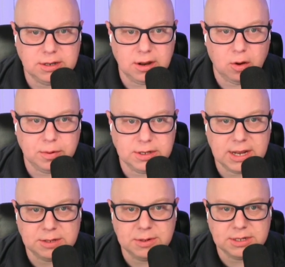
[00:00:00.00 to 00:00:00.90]
Hope it
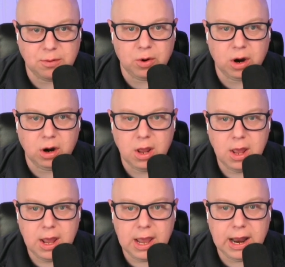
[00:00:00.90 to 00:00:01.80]
takes me somewhere,
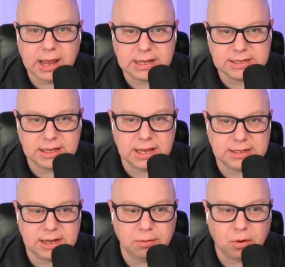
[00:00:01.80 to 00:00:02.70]
and I can see that
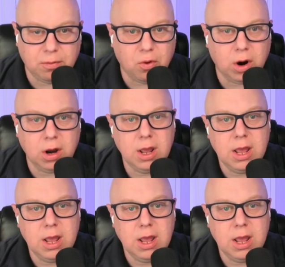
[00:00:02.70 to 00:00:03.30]
sample report.